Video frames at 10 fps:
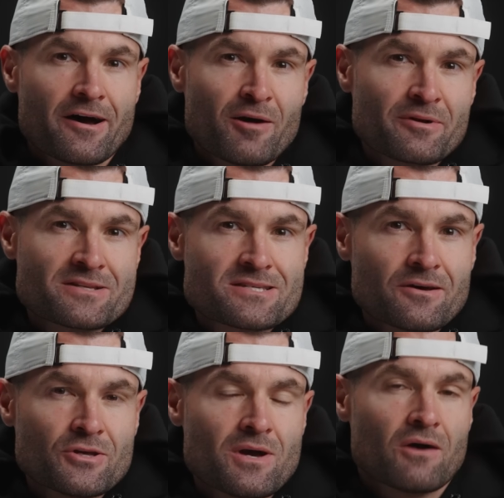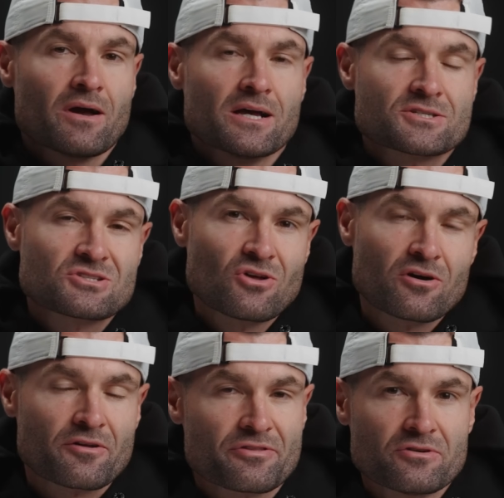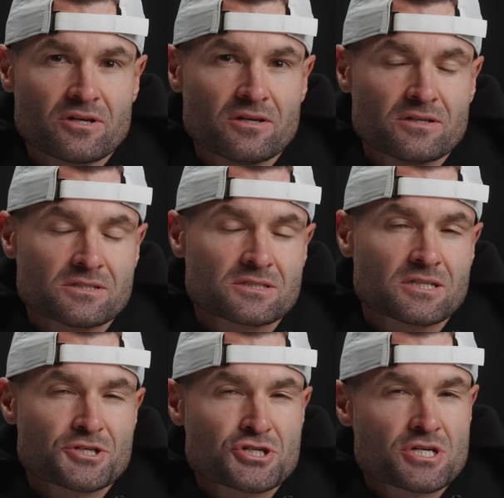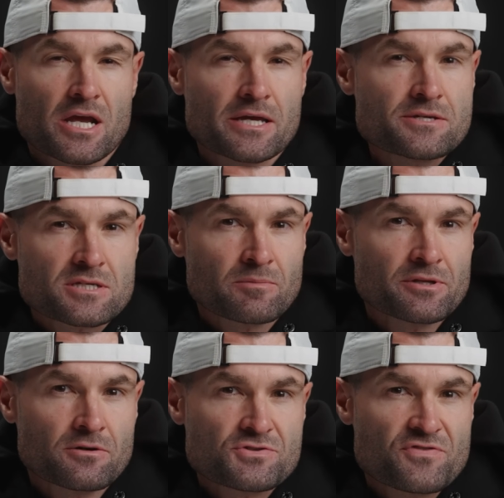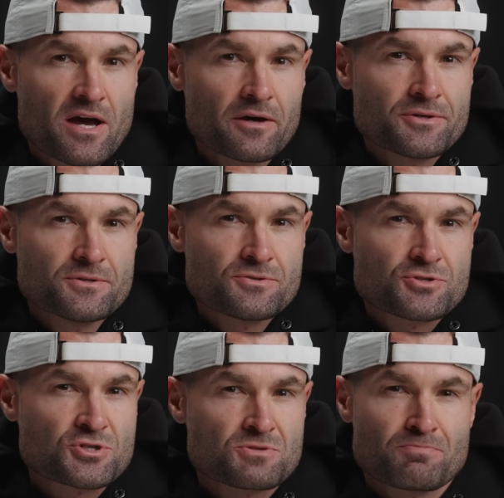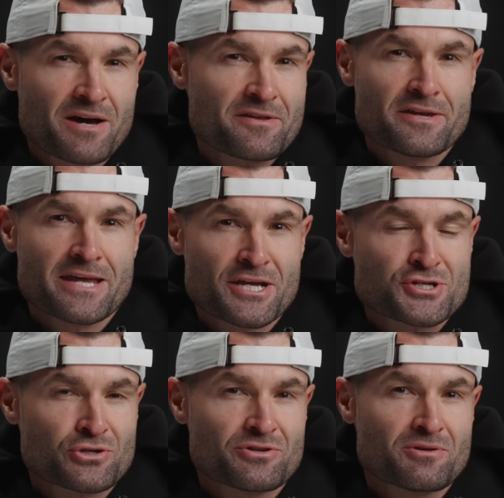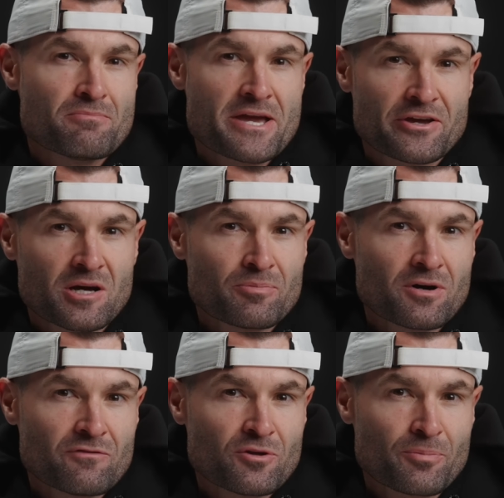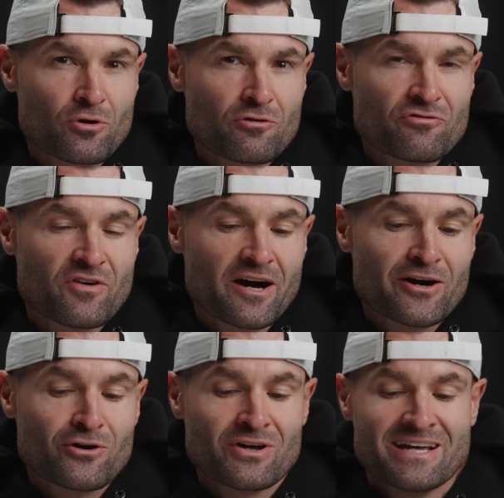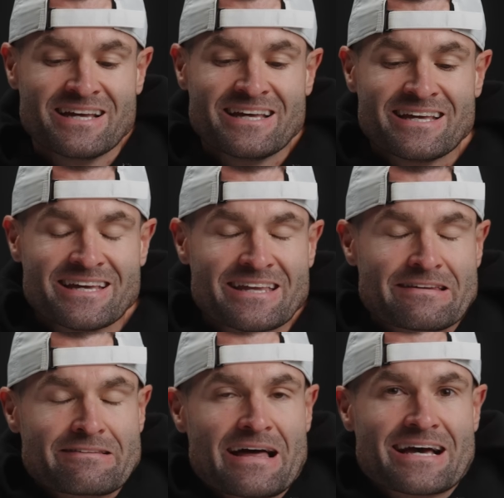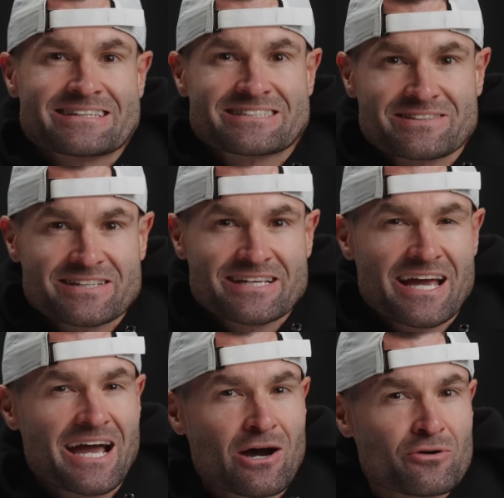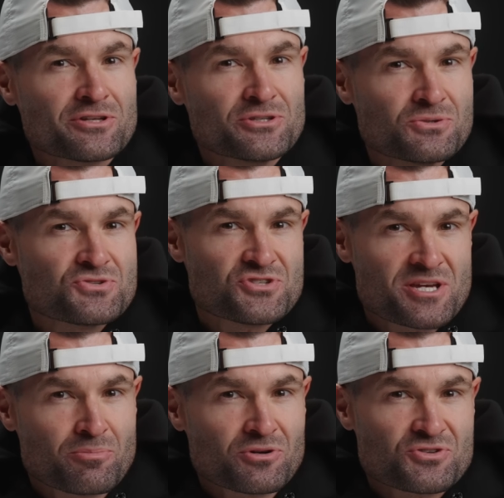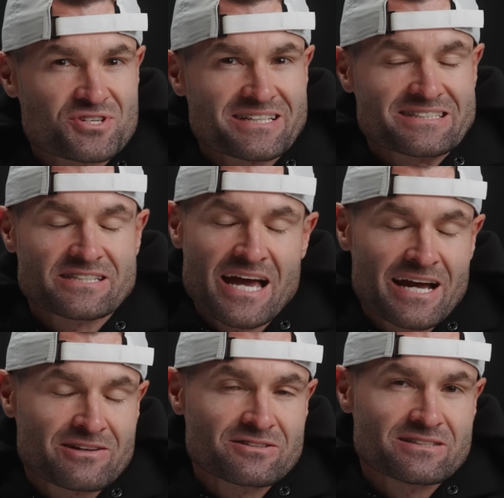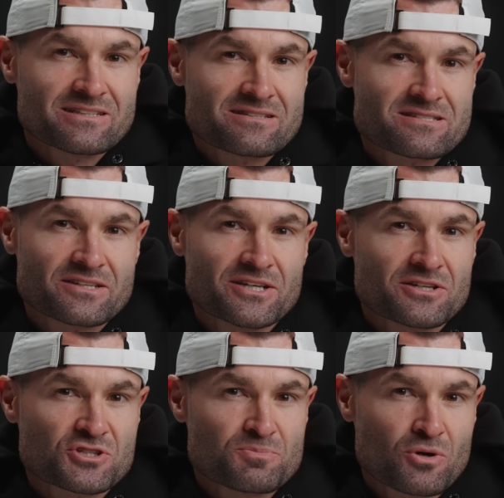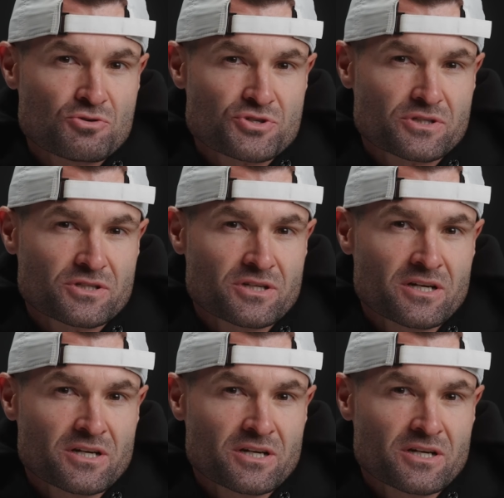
now I'm going to tell you how SLOG3 is going to change some of those values just by the nature and the makeup of the profile. And lastly, how to use zebras exactly to get exposure.